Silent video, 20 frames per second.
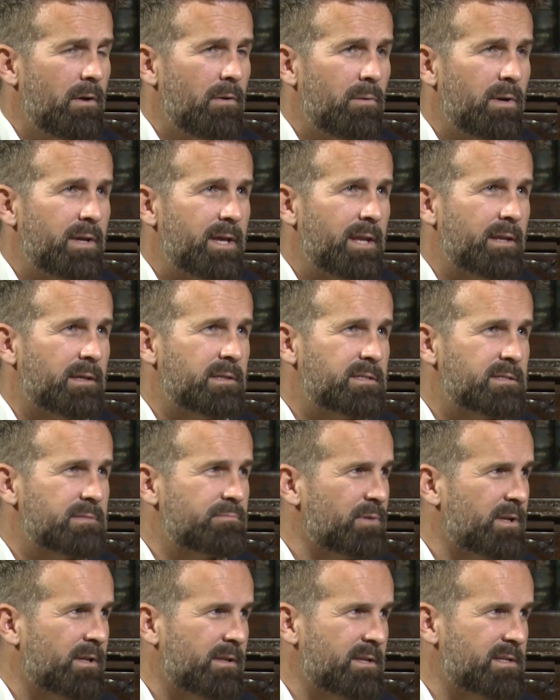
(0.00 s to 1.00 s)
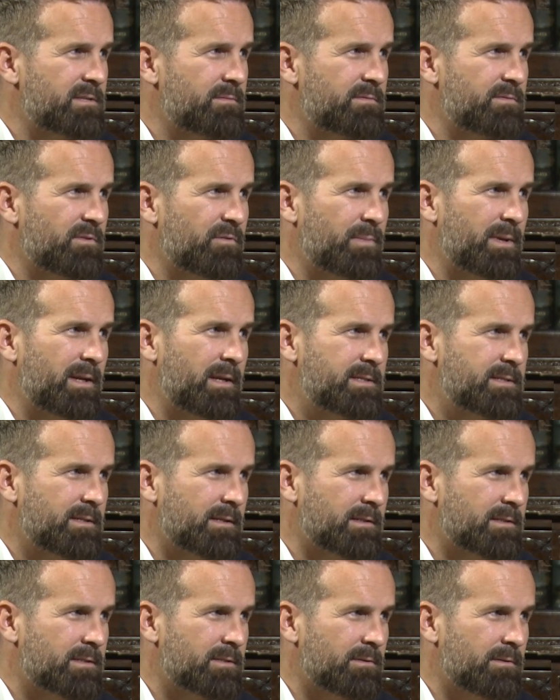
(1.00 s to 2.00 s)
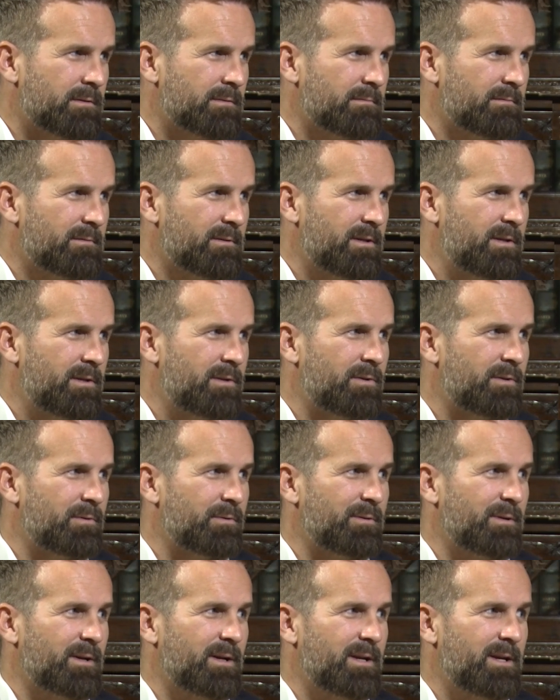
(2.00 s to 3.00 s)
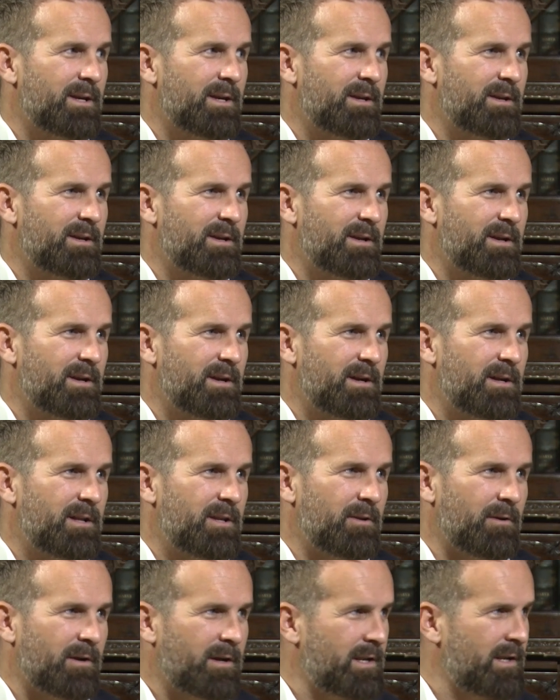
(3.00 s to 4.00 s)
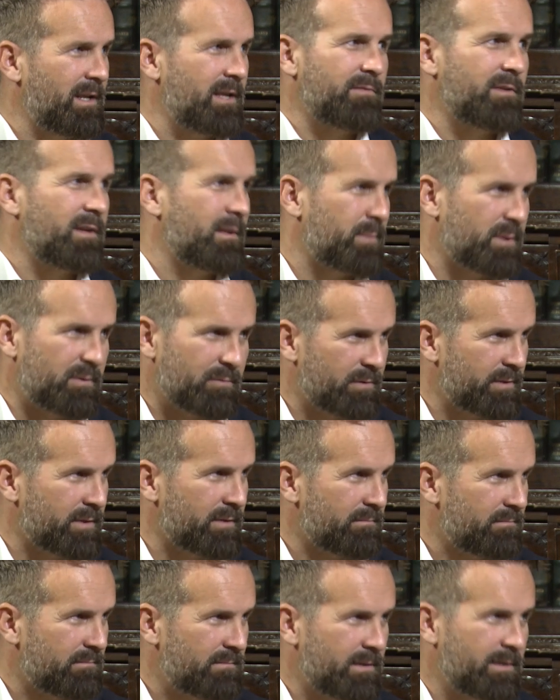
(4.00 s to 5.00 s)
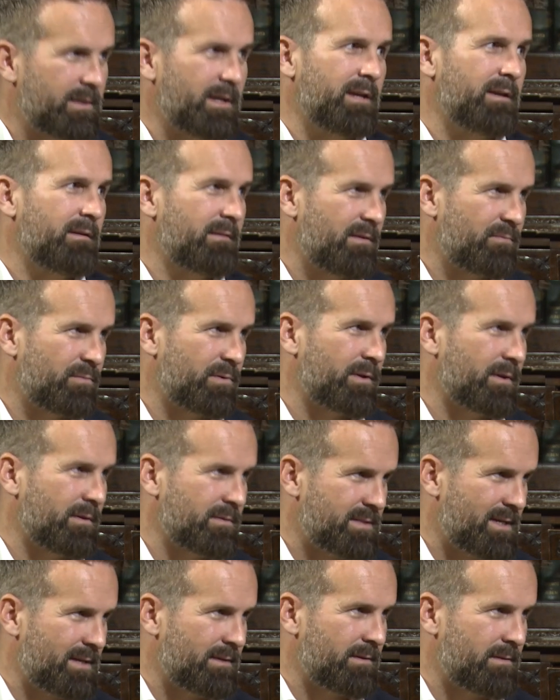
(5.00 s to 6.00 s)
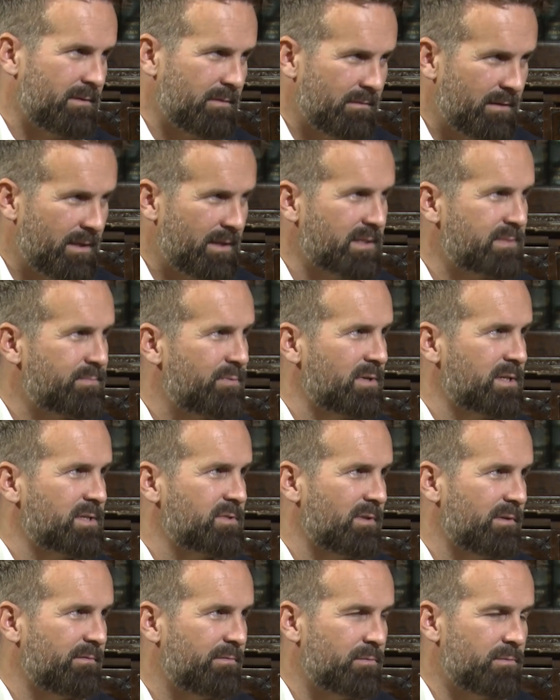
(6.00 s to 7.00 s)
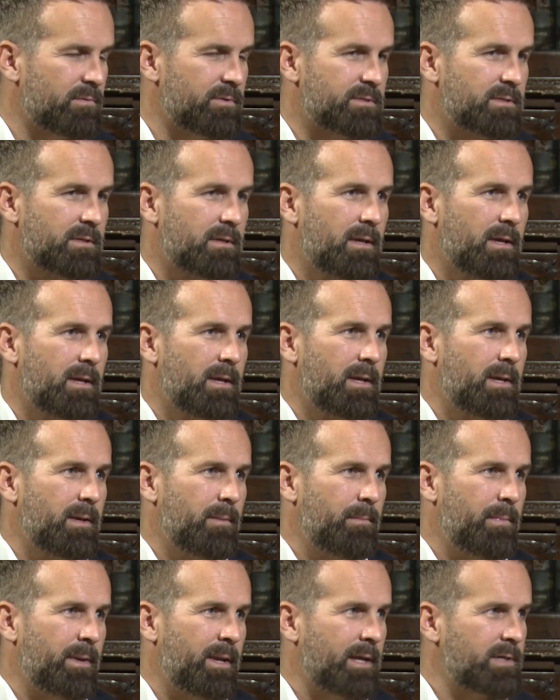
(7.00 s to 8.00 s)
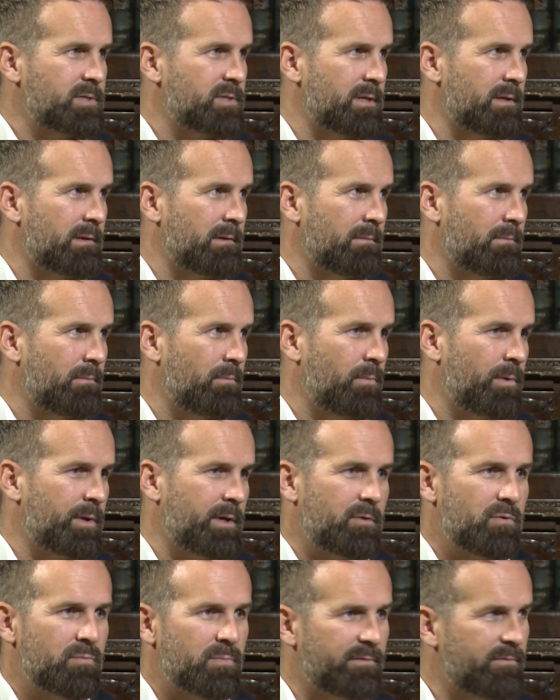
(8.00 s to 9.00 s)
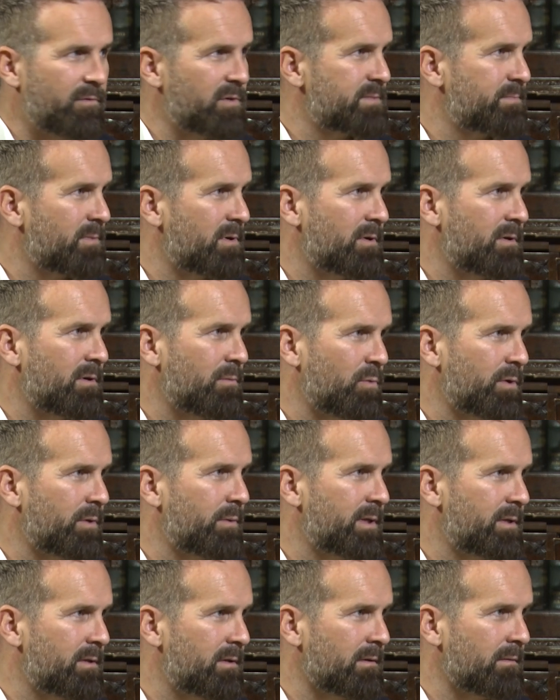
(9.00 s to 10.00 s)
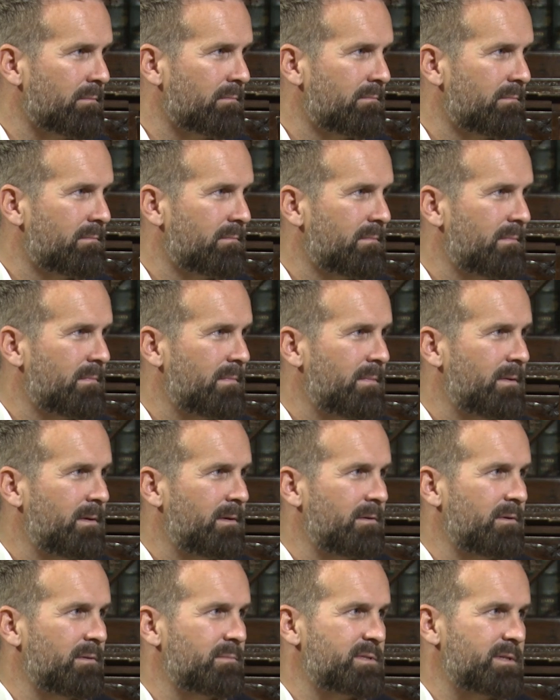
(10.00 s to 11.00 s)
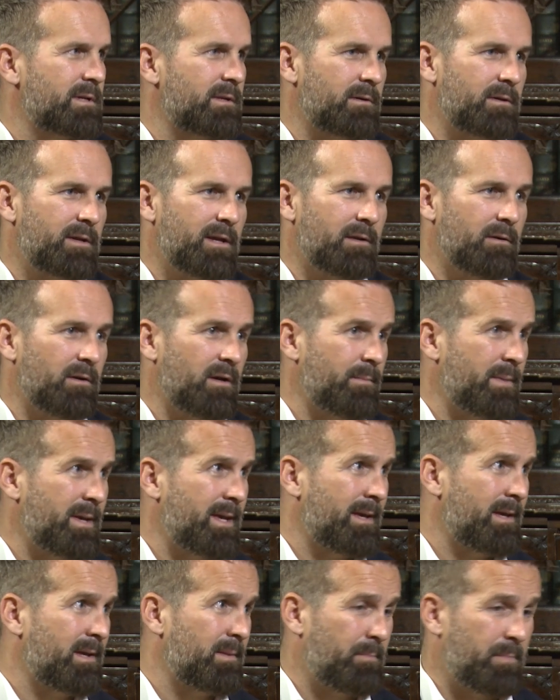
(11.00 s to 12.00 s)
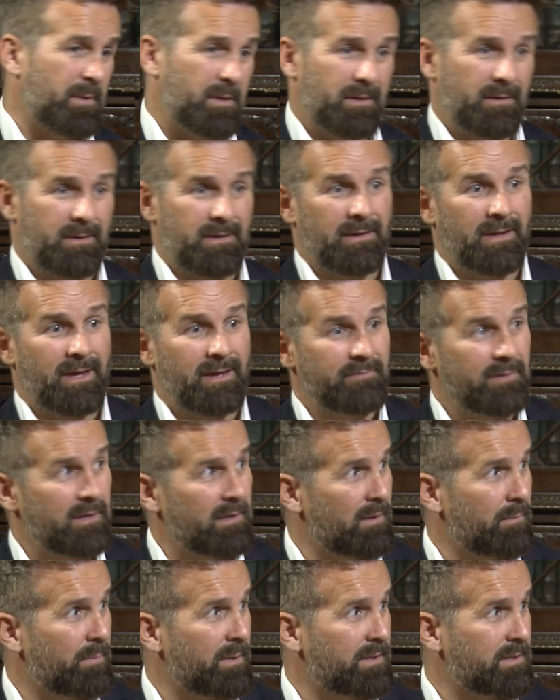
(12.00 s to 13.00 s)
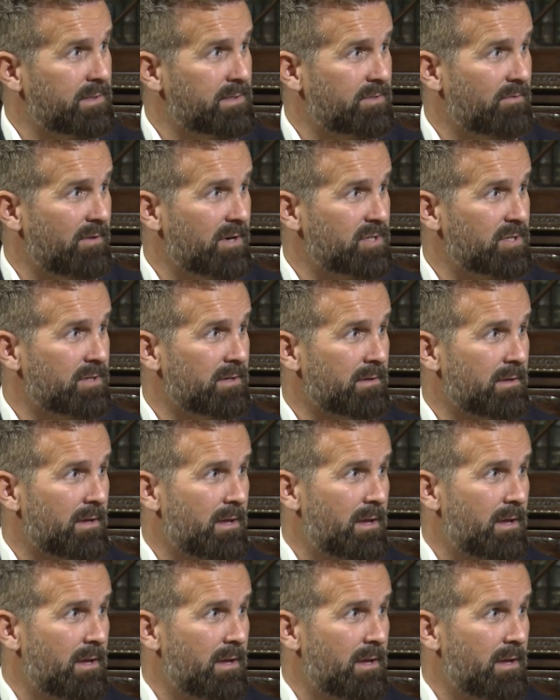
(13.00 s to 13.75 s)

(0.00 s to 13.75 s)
Well, again, this is one of the things we've sort of been listening to. Look, I can leave a limit order. Okay, everyone knows how to do that. That's pretty straightforward. But actually, when I call my voice broker, what do? I'm saying, okay, look, I'm here, but I can have a little bit of discretion.